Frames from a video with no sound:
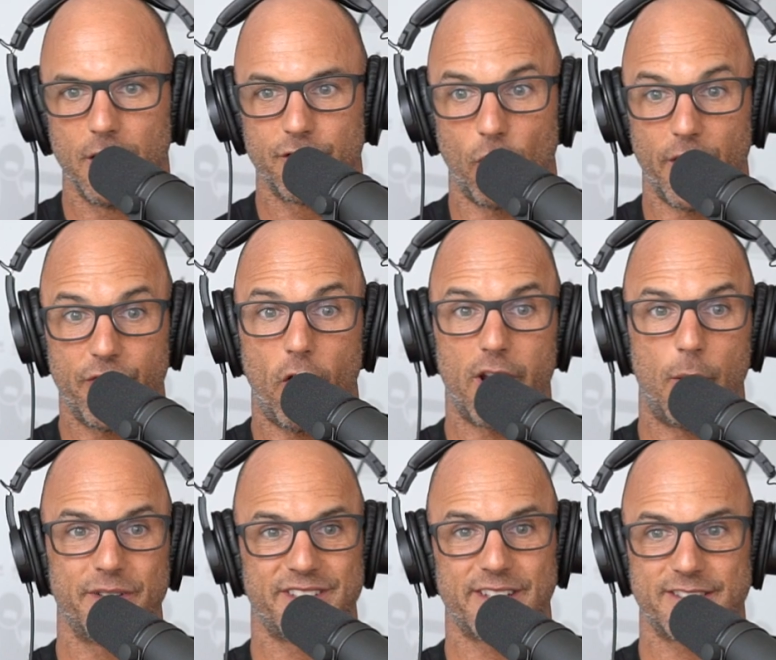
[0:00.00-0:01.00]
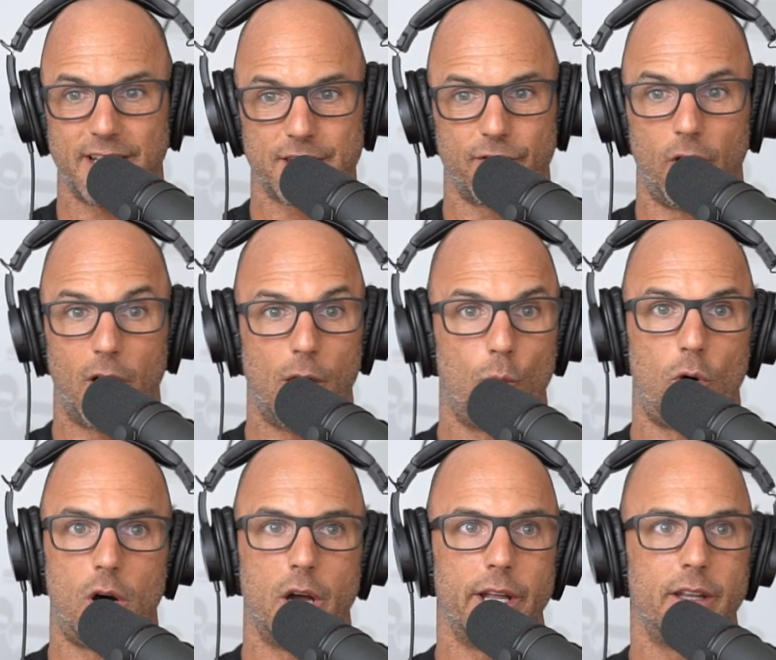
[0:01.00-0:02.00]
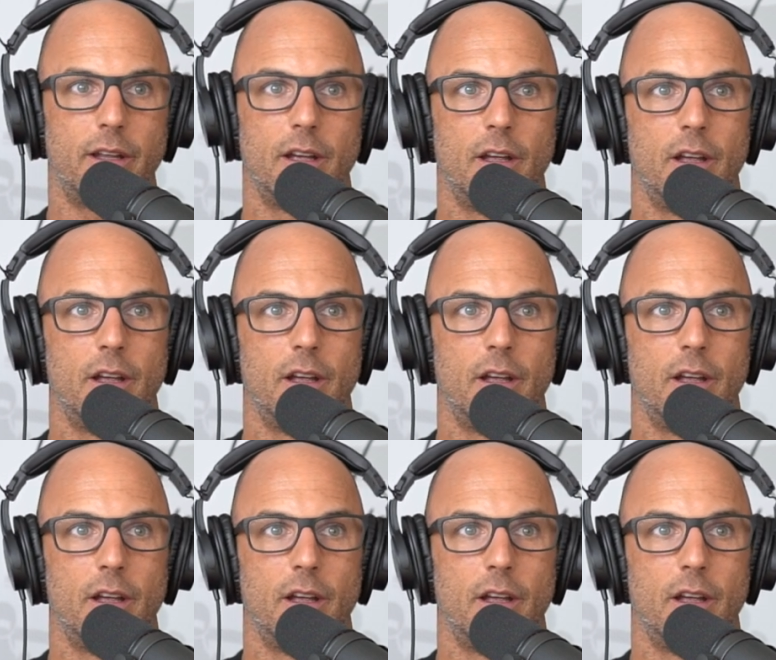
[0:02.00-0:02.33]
So I thought I was successful. I won.